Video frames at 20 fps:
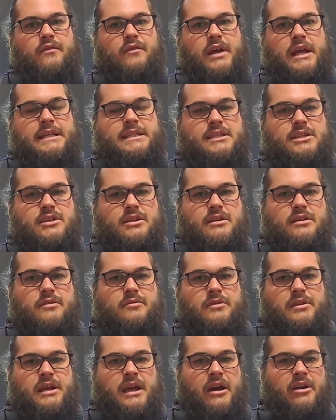It's
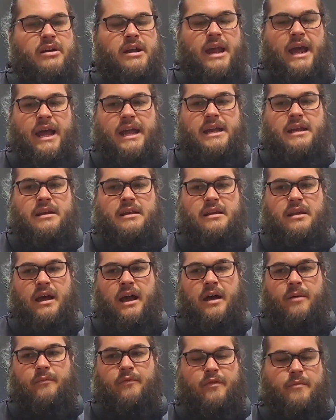the Curry 8
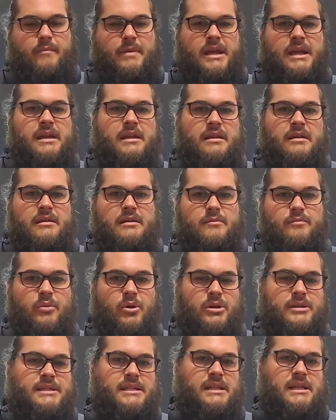for me
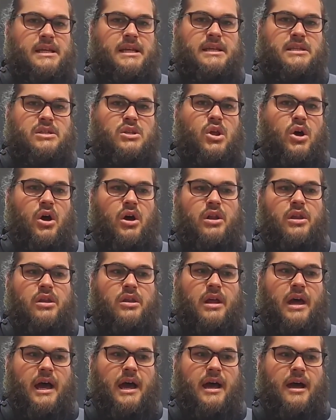personally is not
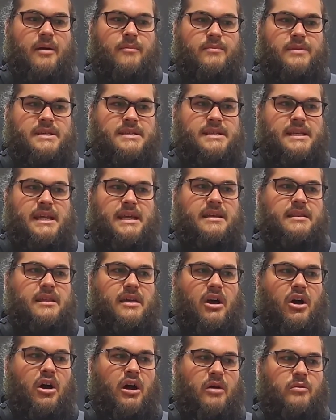the sneaker
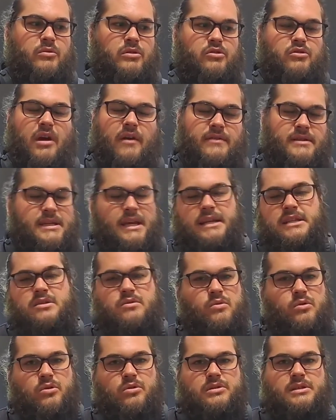that I would gravitate
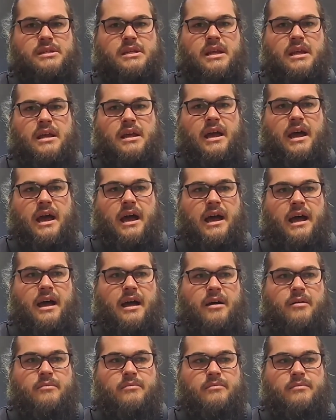towards,
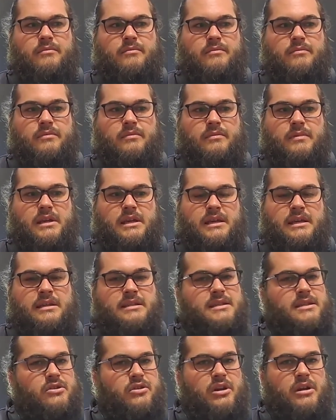
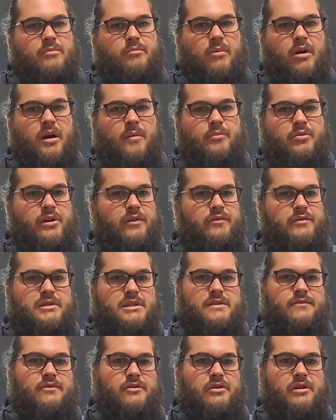considering my
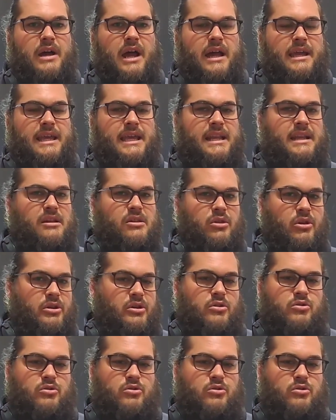preference for getting a lot of